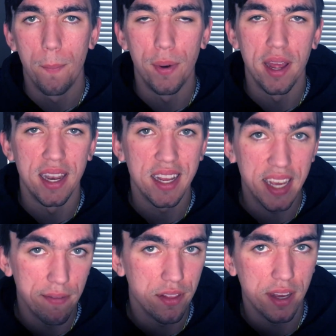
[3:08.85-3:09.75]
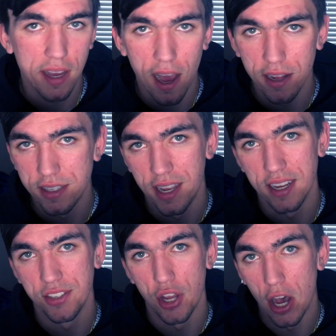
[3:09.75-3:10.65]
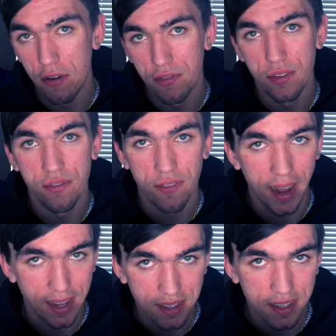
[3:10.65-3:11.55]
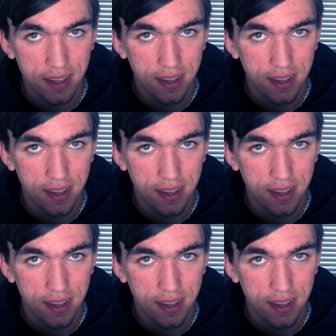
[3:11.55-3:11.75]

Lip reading: But given the context of the fight,